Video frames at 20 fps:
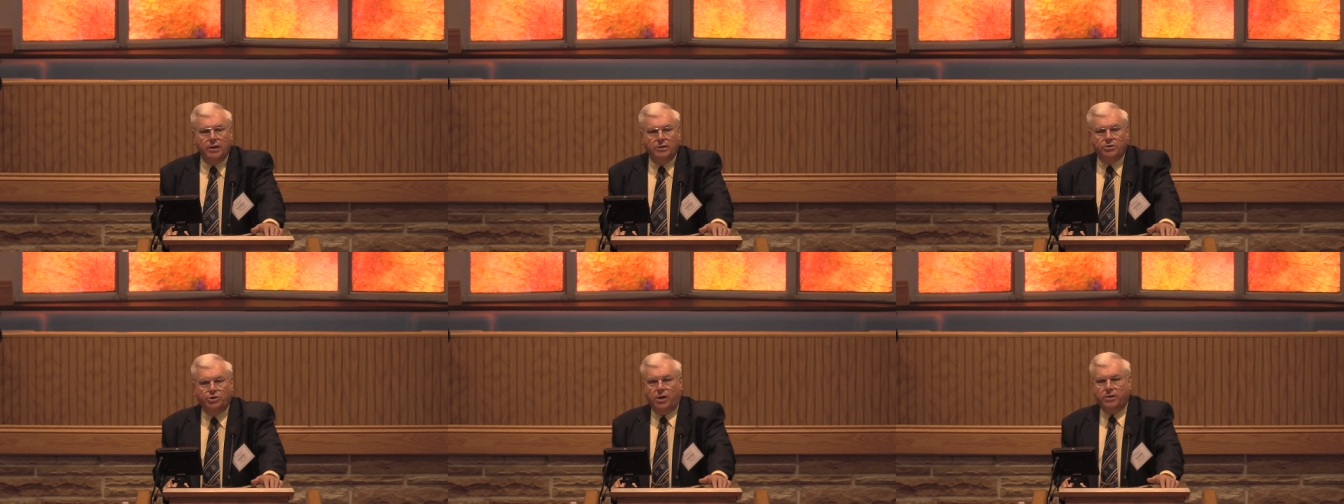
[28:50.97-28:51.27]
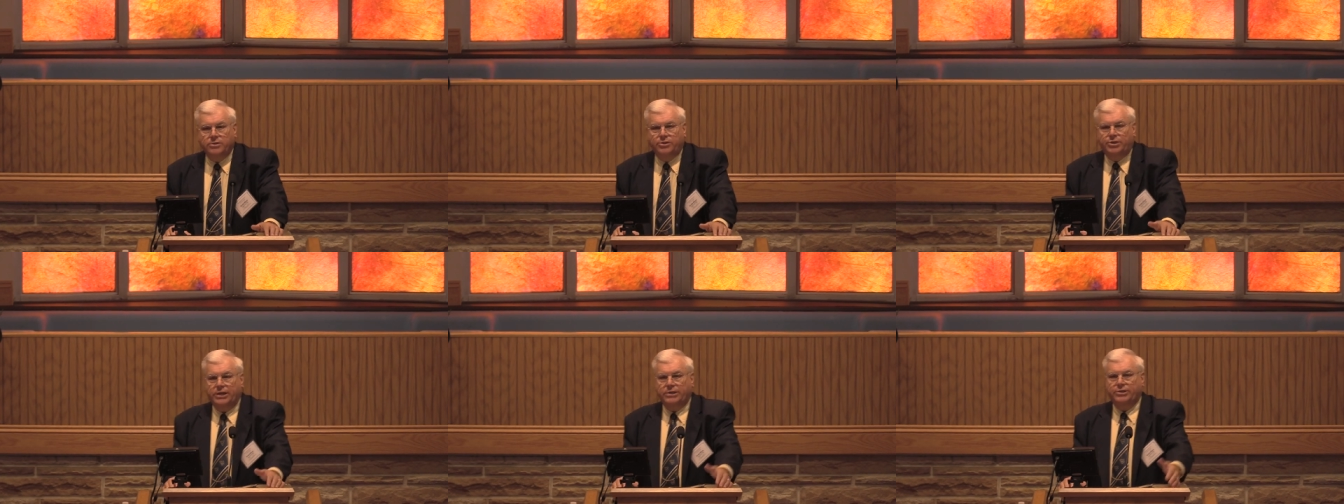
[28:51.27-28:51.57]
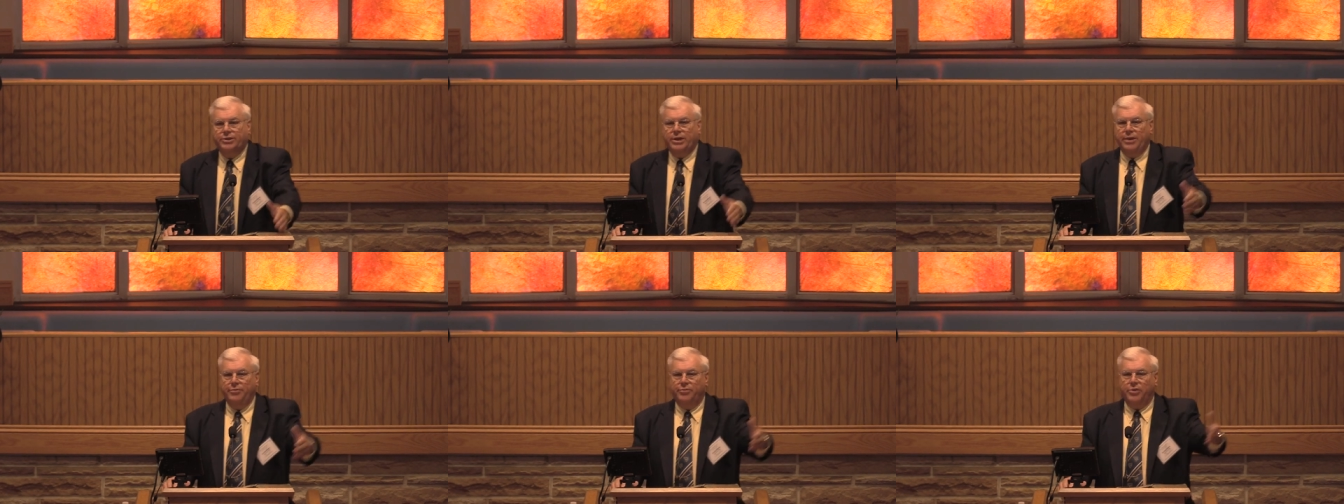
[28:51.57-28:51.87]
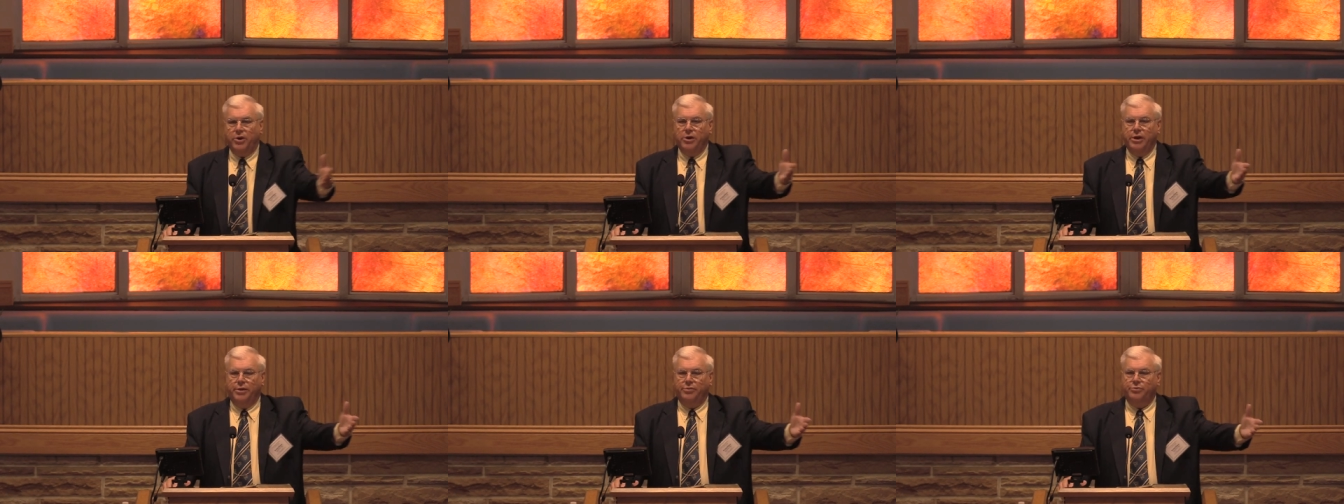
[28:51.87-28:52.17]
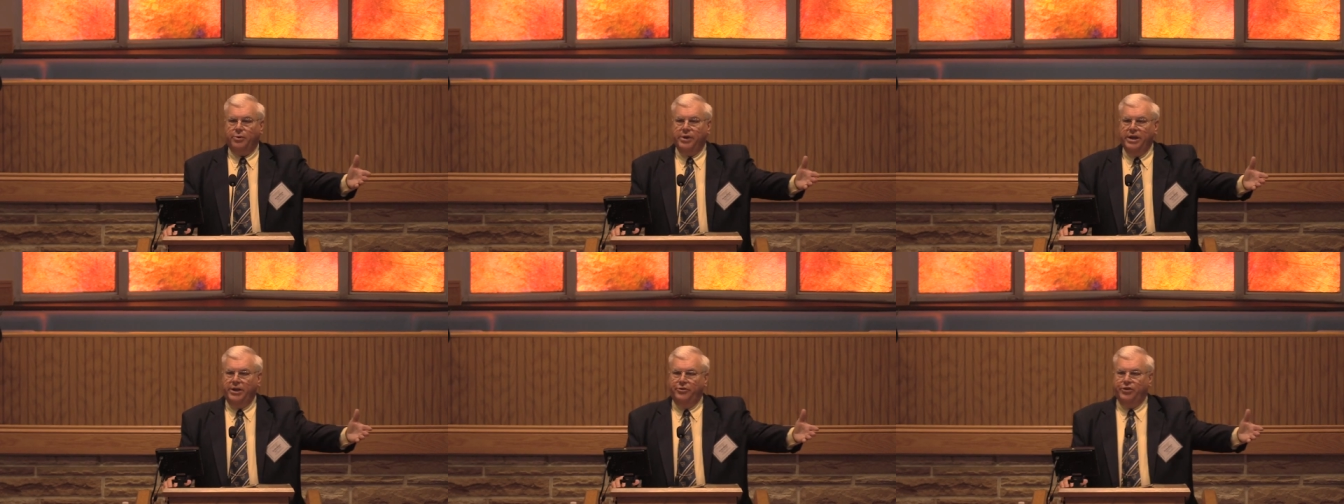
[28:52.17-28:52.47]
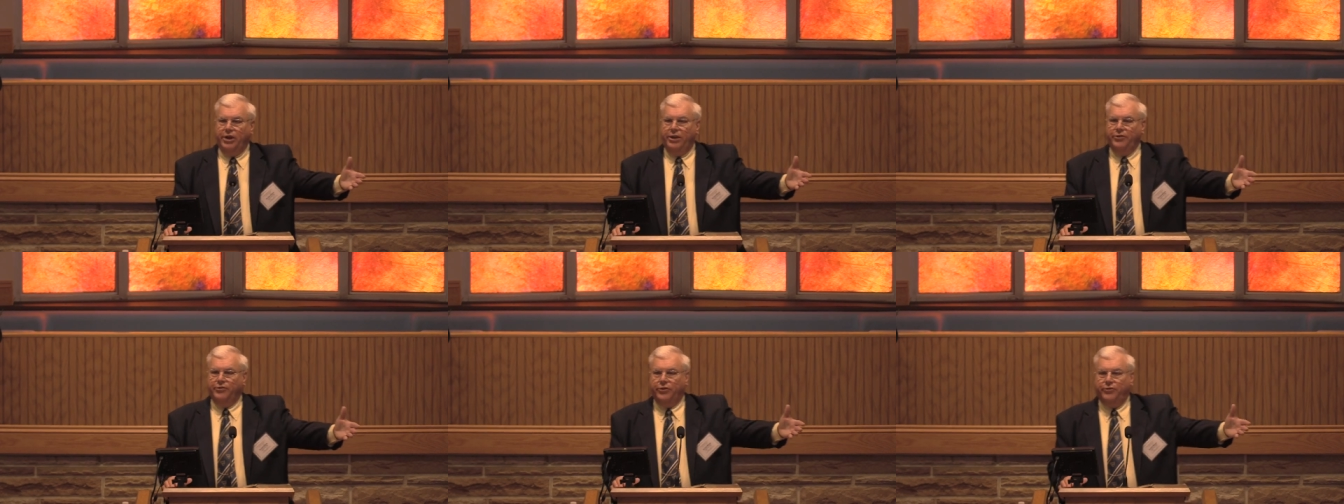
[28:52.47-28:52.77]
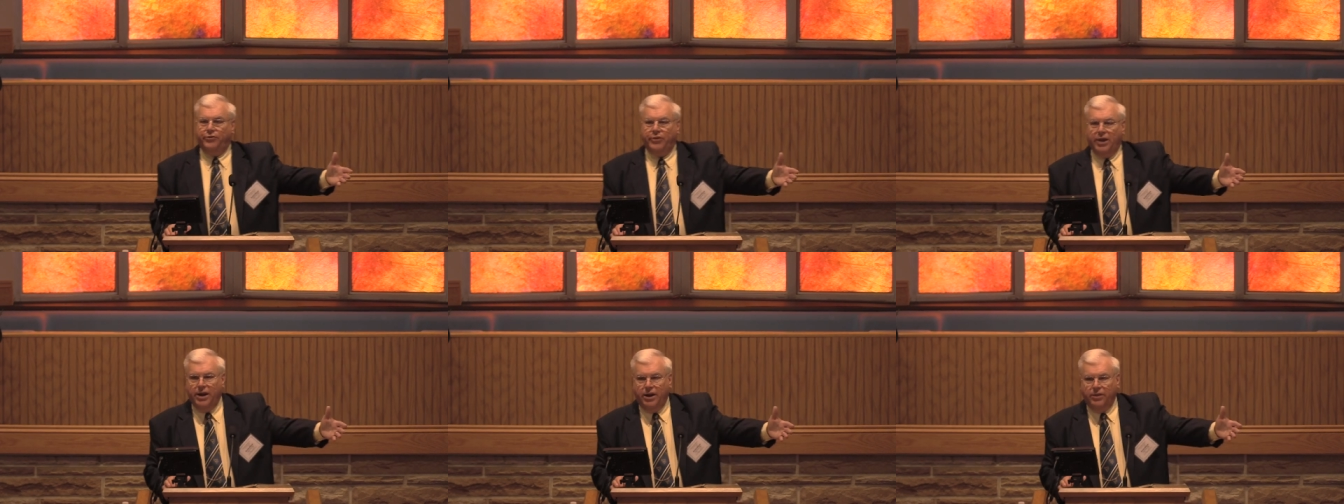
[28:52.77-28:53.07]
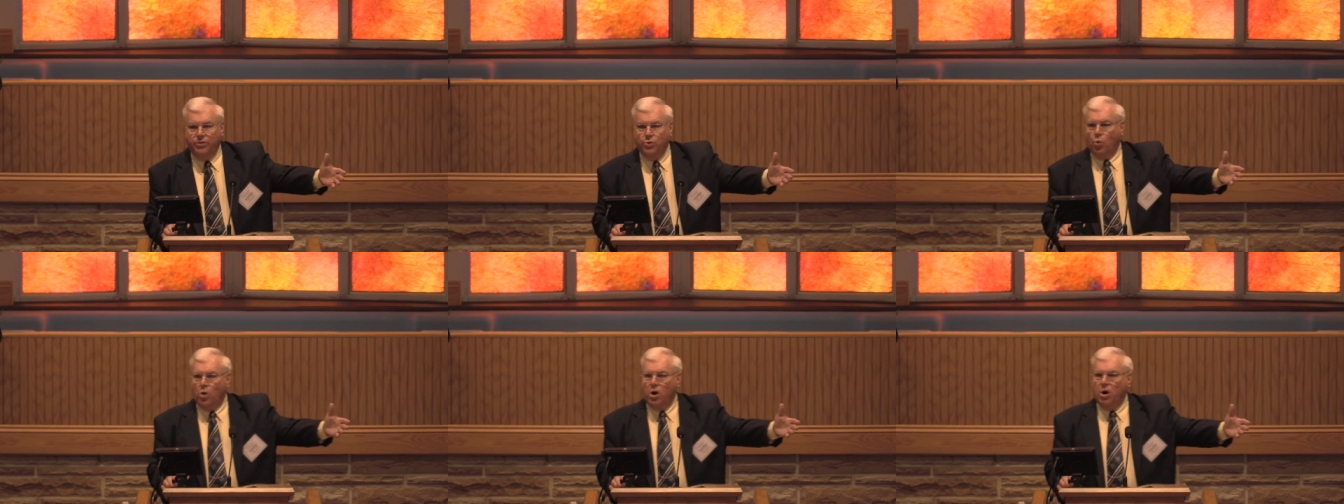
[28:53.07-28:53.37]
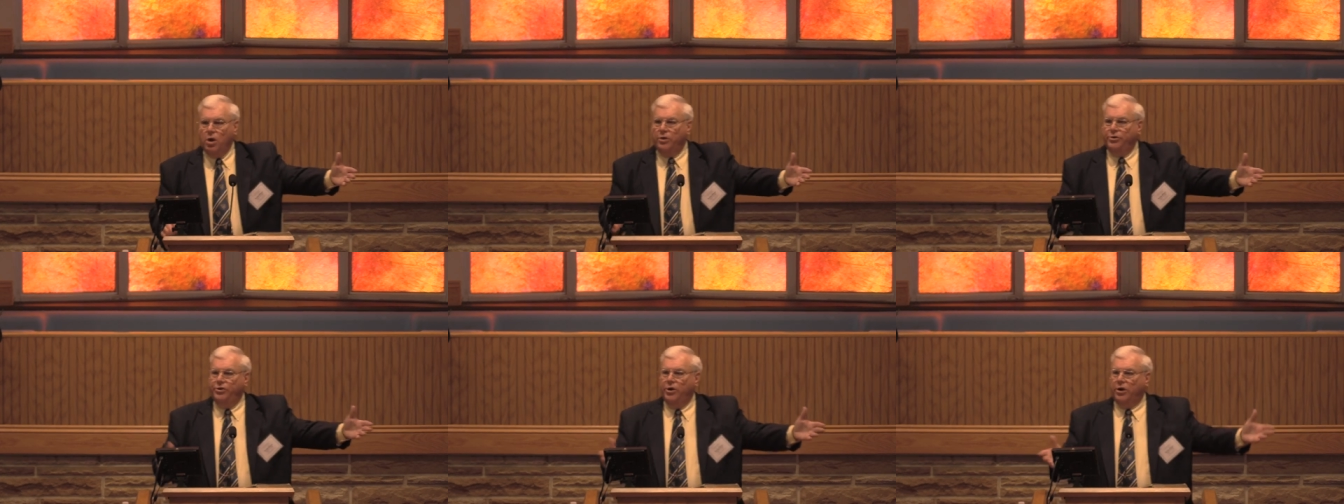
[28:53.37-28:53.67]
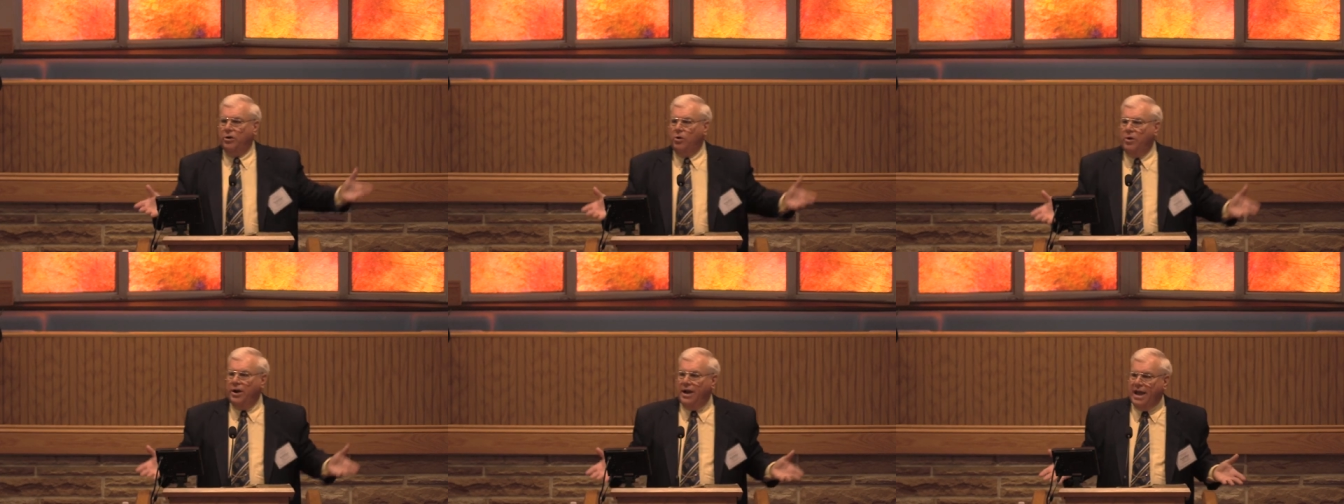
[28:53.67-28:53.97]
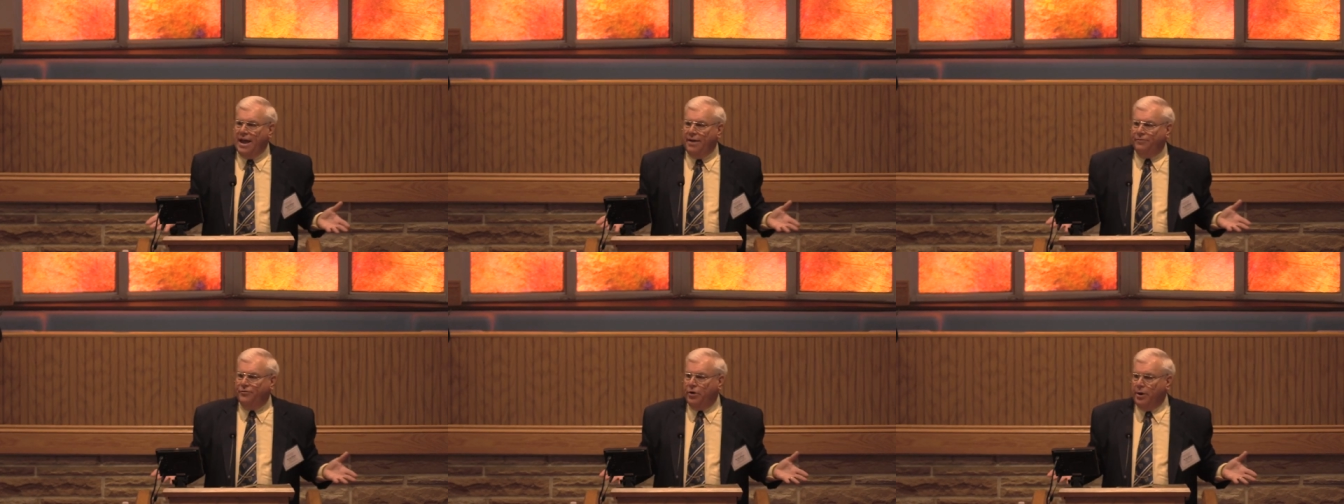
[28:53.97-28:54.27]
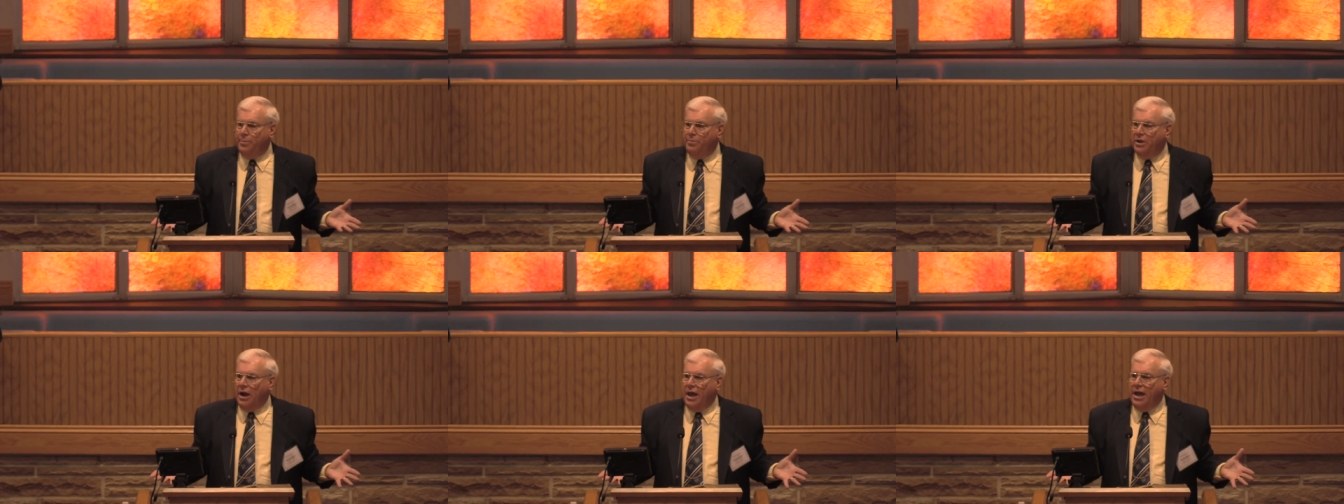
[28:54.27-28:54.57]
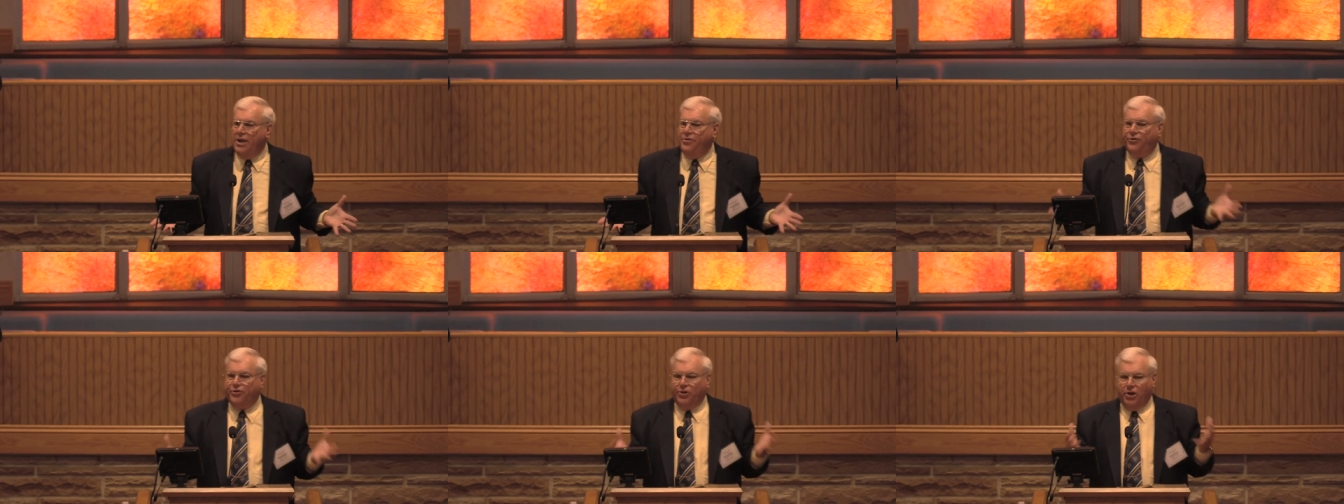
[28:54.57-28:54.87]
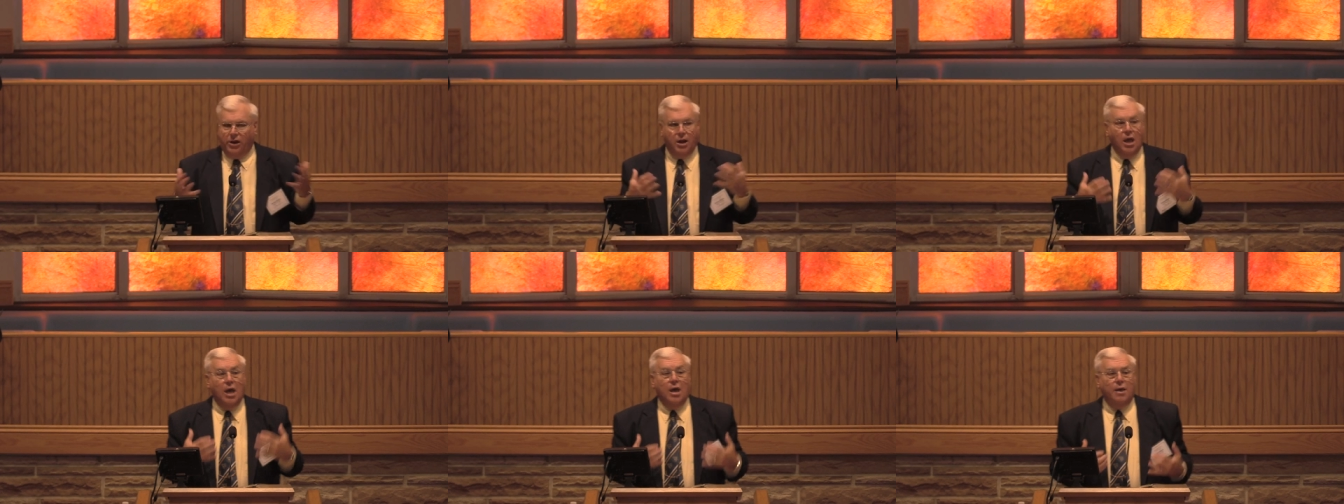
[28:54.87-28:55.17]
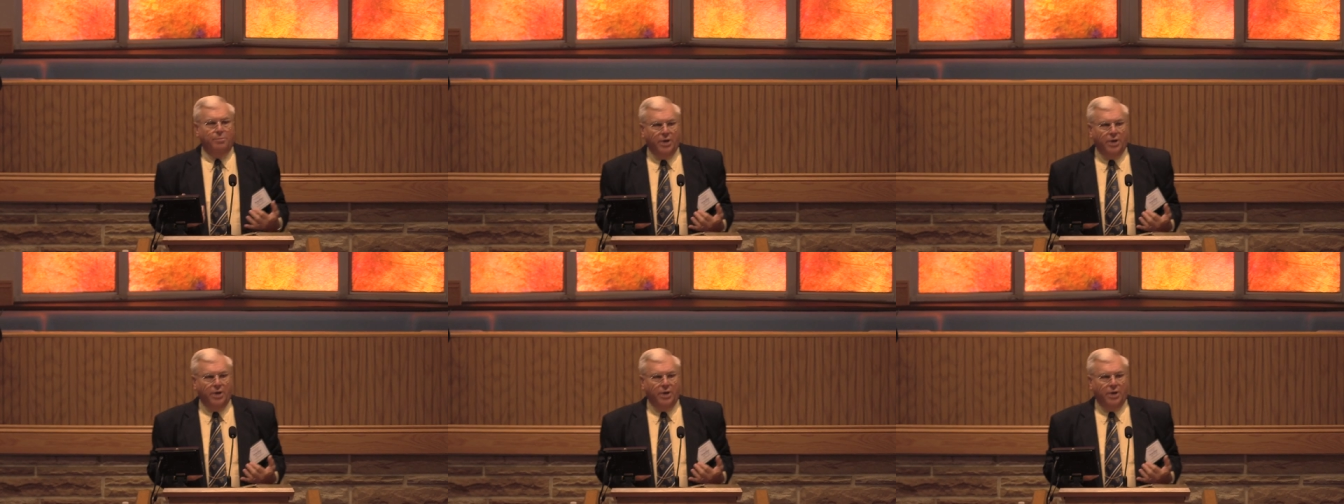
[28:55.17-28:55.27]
In John 16 33, Jesus said, In the world you're going to have tribulation,